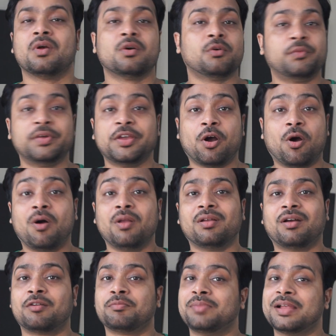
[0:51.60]
We all
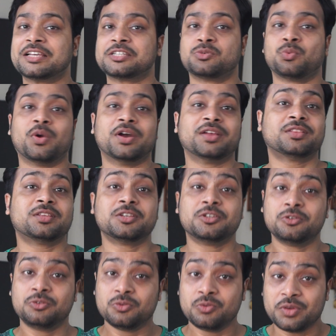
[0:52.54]
are blessed with
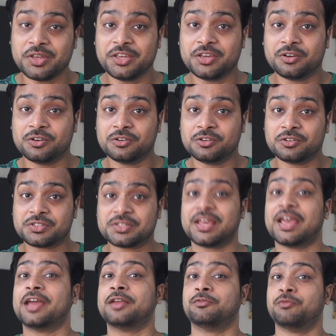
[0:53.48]
2
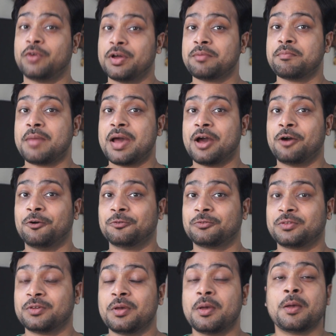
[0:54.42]
ears and 1
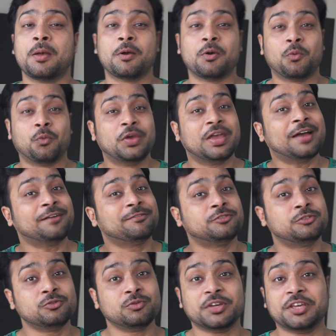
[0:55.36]
mouth. We have
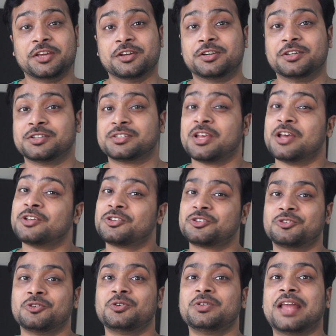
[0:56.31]
2 ears
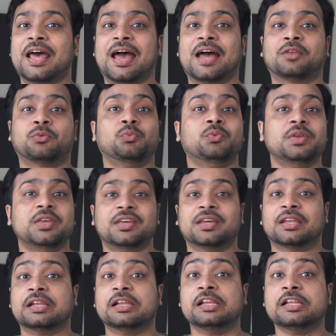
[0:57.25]
so that we
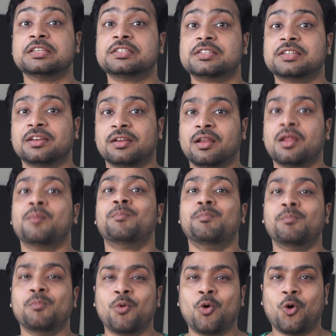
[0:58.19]
can listen
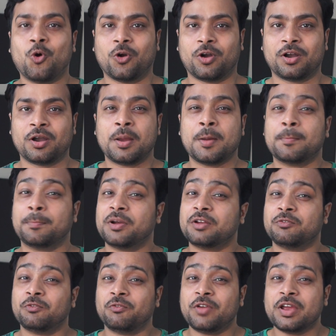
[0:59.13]
more.
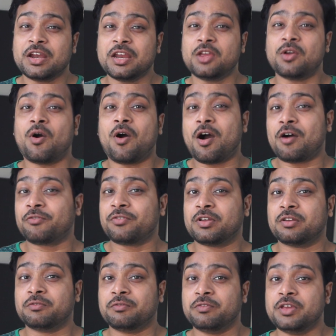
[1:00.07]
But very
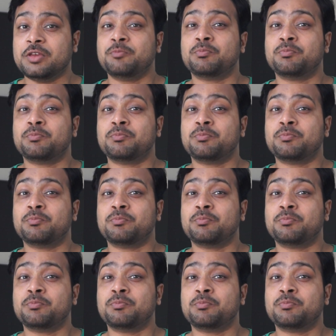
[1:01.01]
often we